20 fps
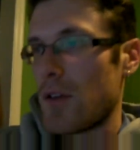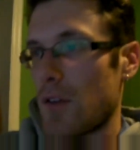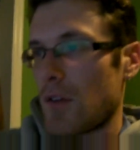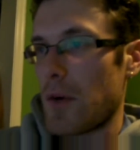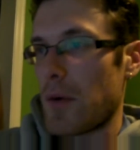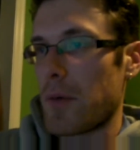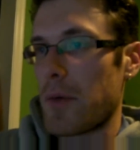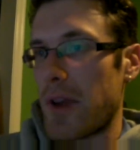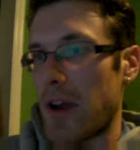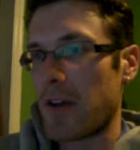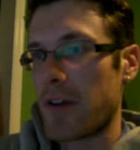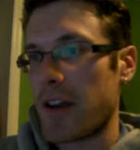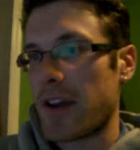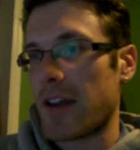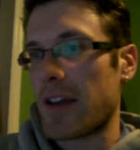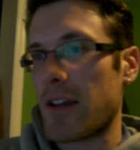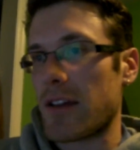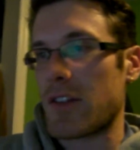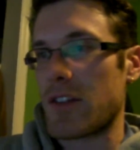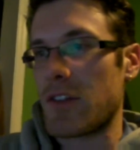I'm now
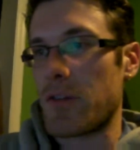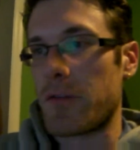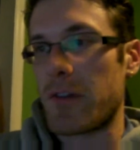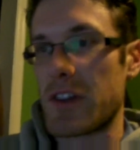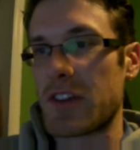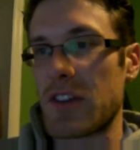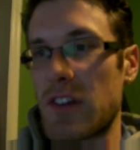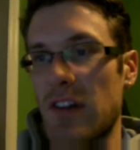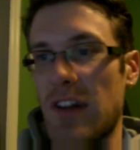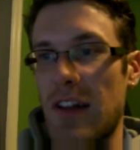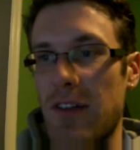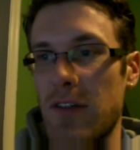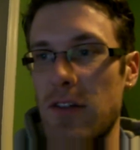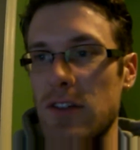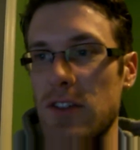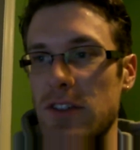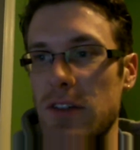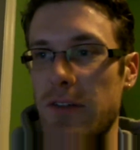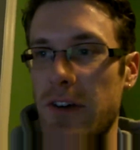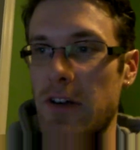getting sufficient
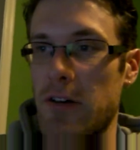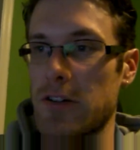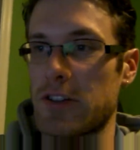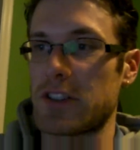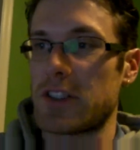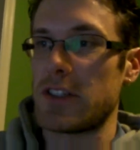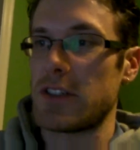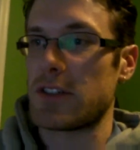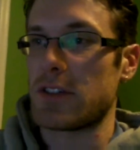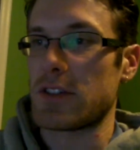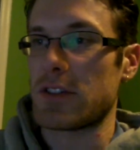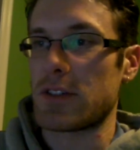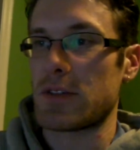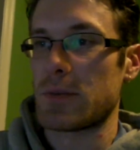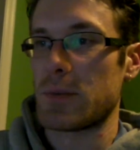levels of energy to